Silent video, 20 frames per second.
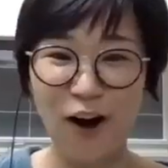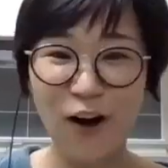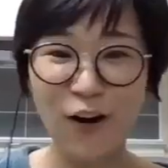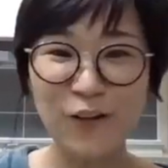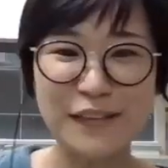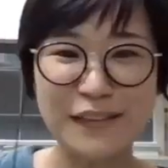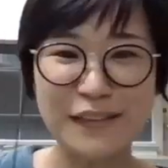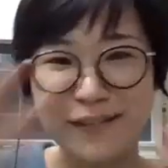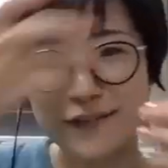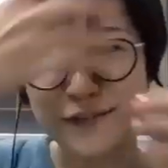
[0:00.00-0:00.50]

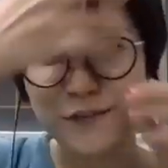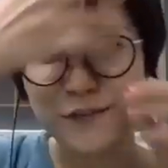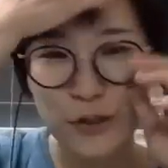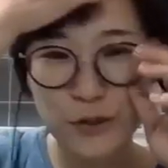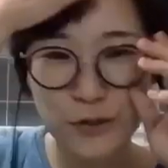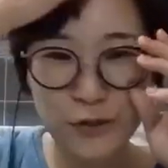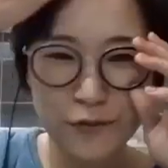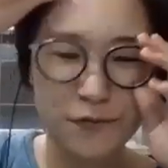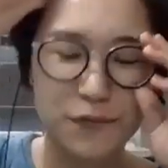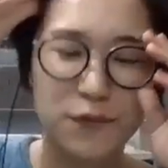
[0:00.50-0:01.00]
all these
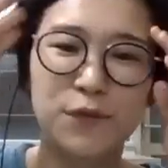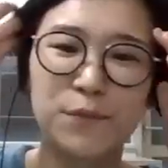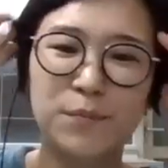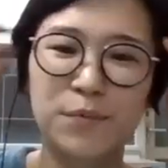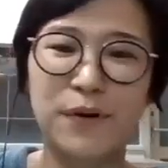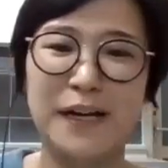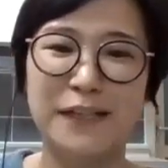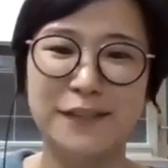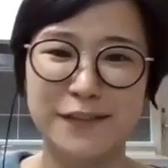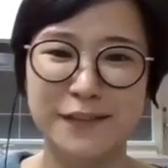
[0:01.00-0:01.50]
useful,
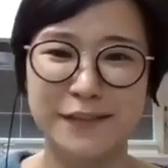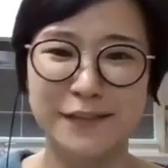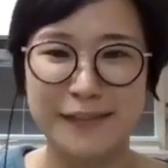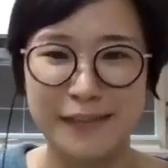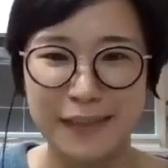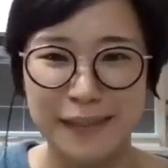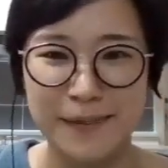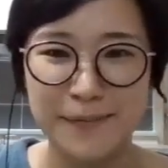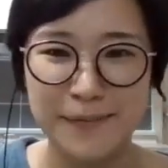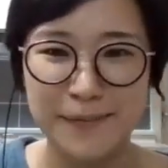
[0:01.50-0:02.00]
precious
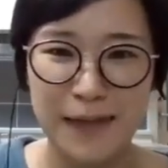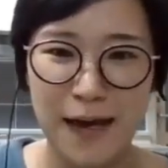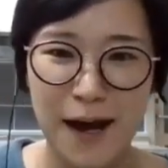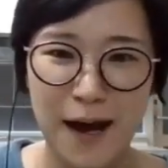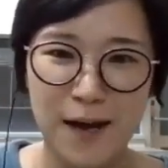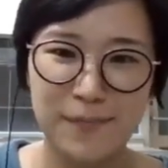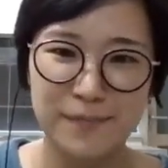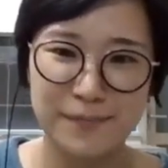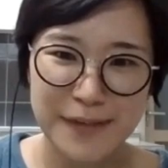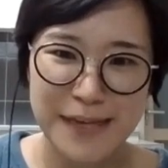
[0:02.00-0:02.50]
tips,
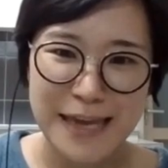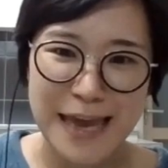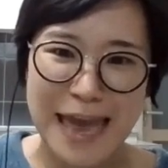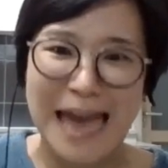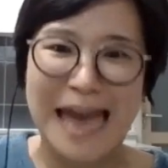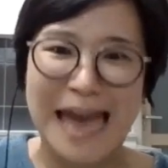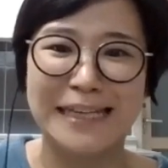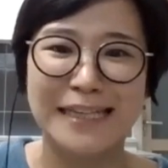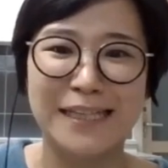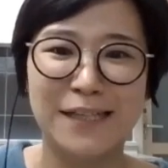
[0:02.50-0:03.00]
um,
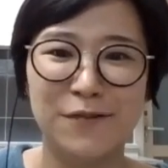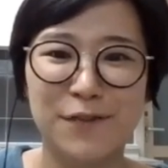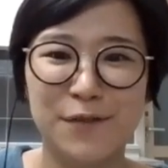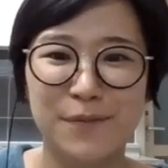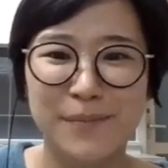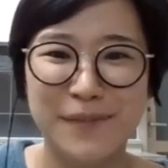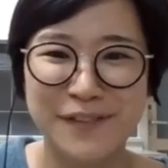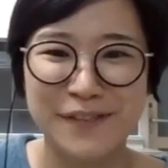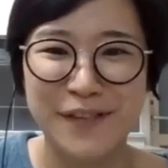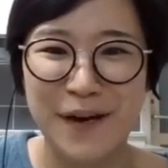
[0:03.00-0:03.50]
Aggie will
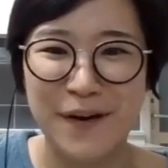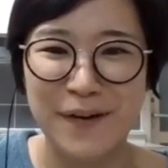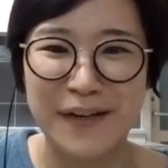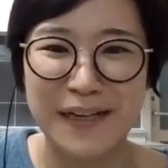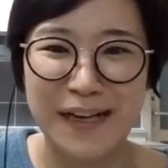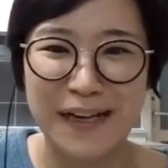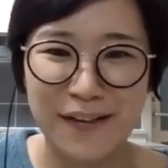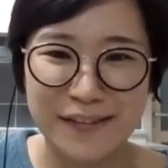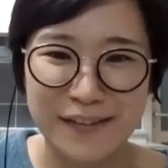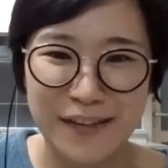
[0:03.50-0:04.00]
be
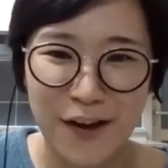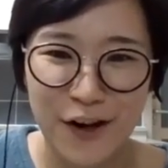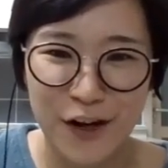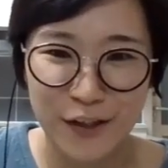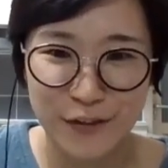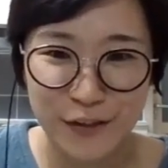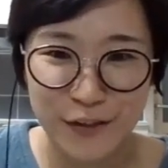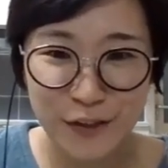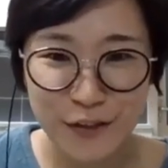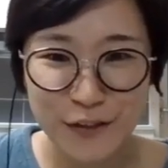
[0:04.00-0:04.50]
sharing on
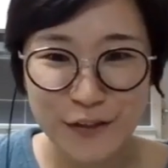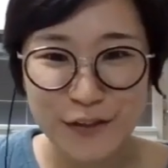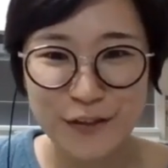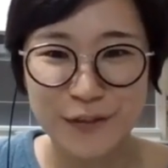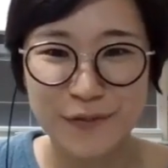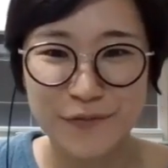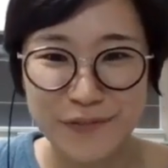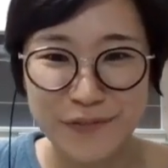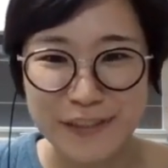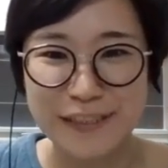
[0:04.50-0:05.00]
her
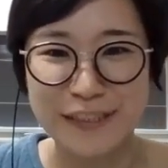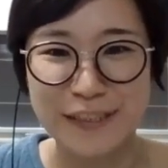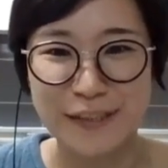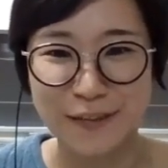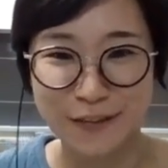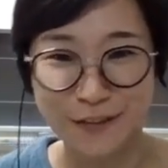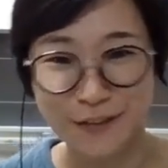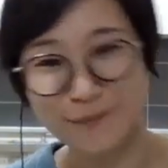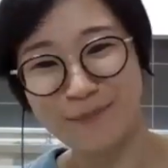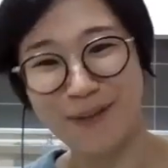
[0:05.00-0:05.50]
YouTube video
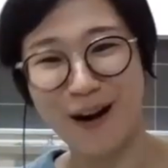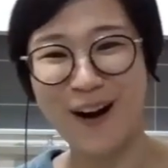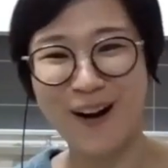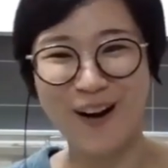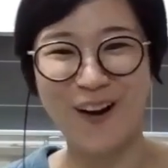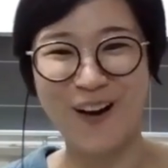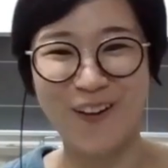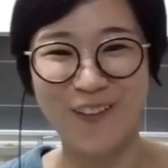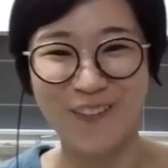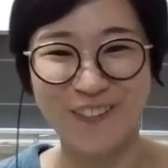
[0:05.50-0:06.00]

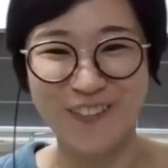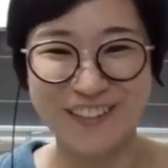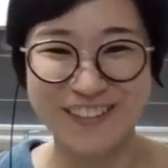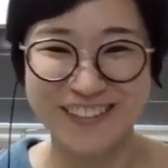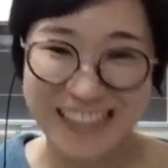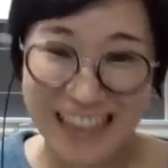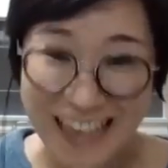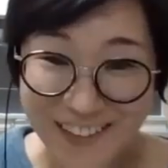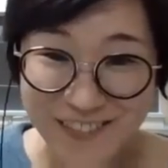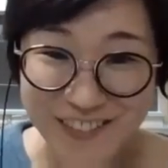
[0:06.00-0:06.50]
tomorrow.
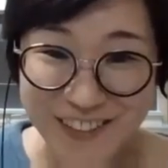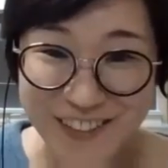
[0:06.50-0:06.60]
Yes, I